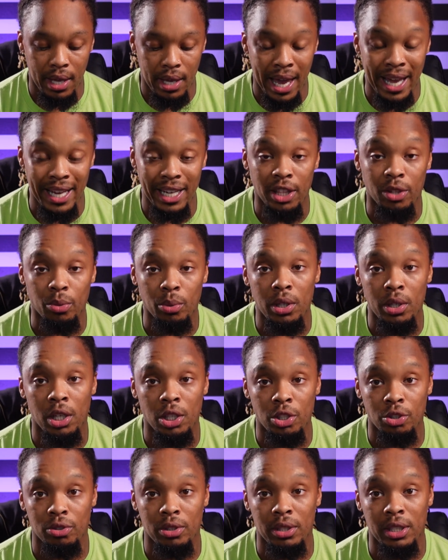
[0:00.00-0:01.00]

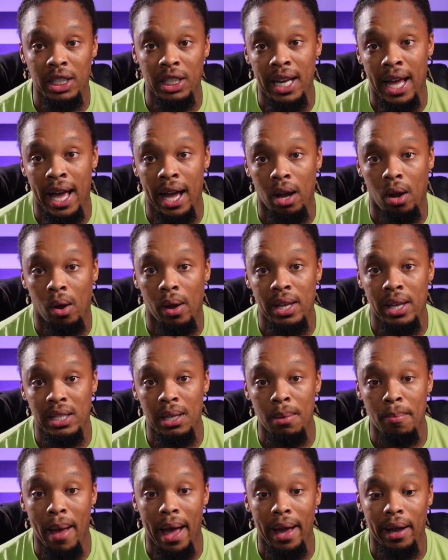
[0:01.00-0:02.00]
8300 now as
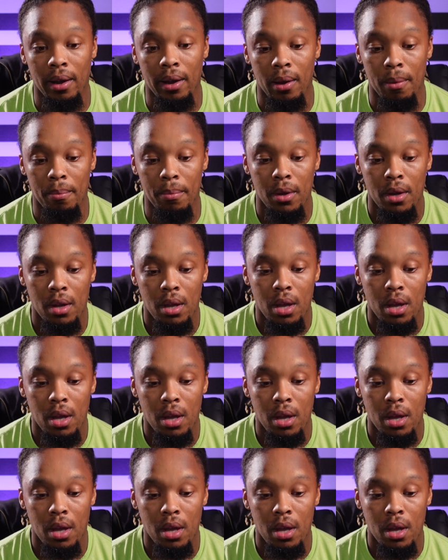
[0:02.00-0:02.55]
a backup.